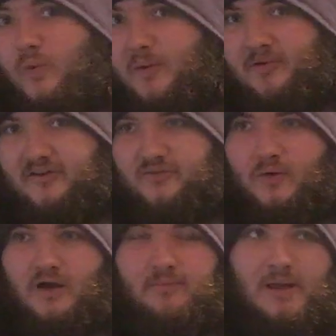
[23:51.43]
women as
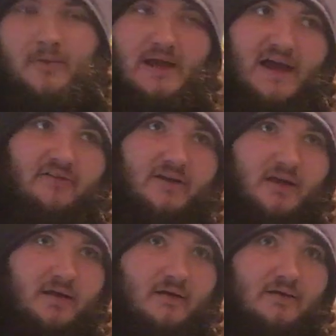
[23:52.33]
well. Maybe have
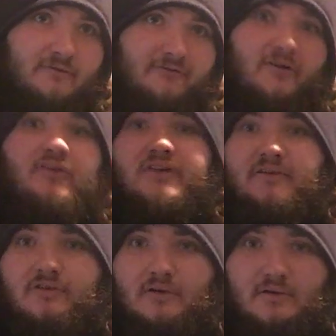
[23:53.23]
a first
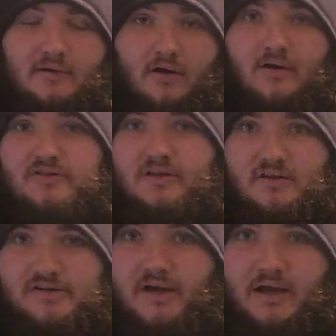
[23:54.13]
ever Andre
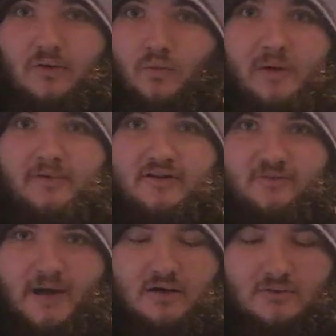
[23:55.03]
the Giant
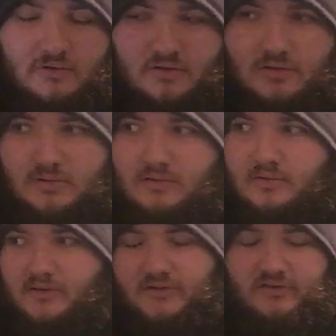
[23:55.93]
Women's Battle Royal.
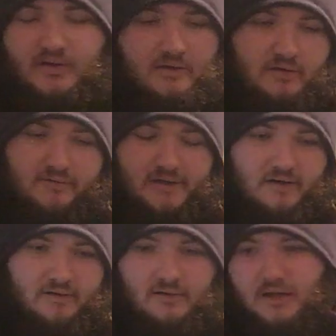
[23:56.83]
As I said, they're
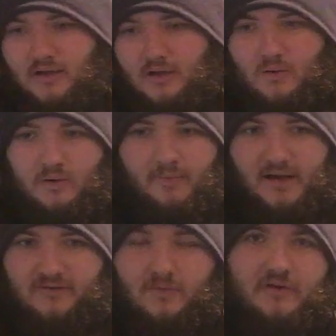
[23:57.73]
trying to
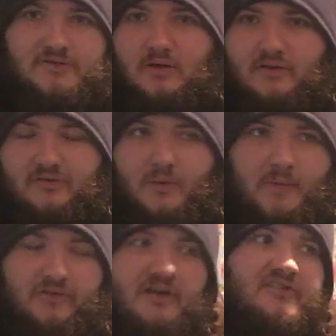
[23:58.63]
make us watch all this
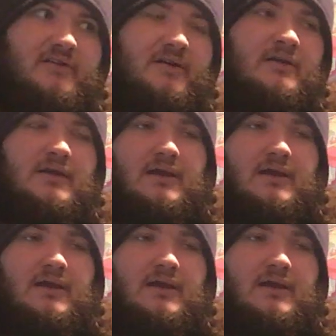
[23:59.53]
women's wrestling.